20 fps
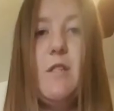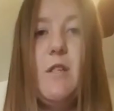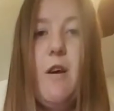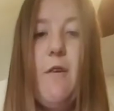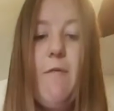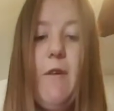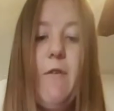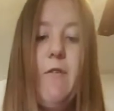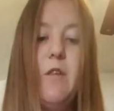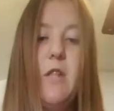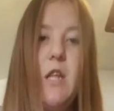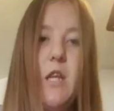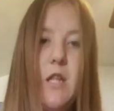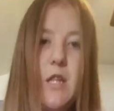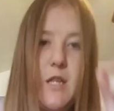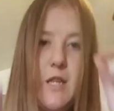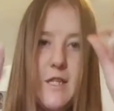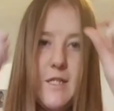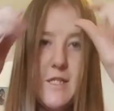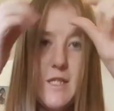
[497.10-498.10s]
of everything
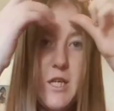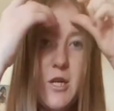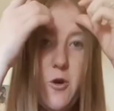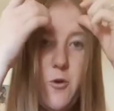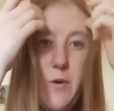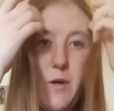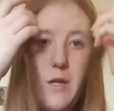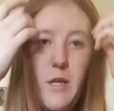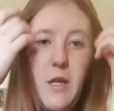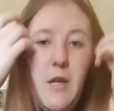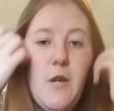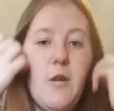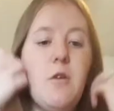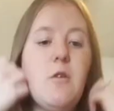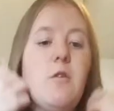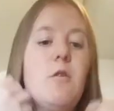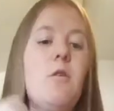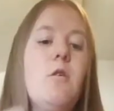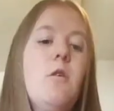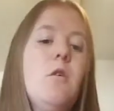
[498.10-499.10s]
that needs to go in here.
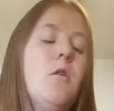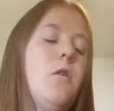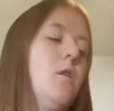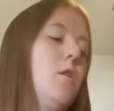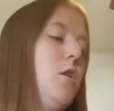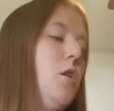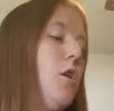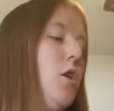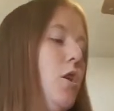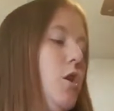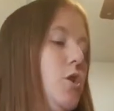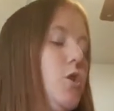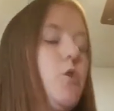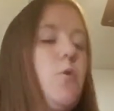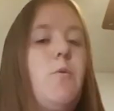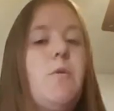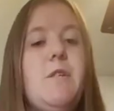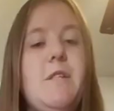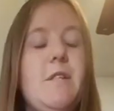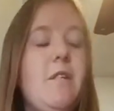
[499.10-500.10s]
So
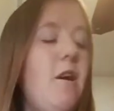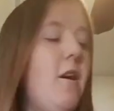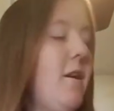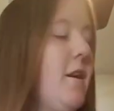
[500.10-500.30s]
we'll start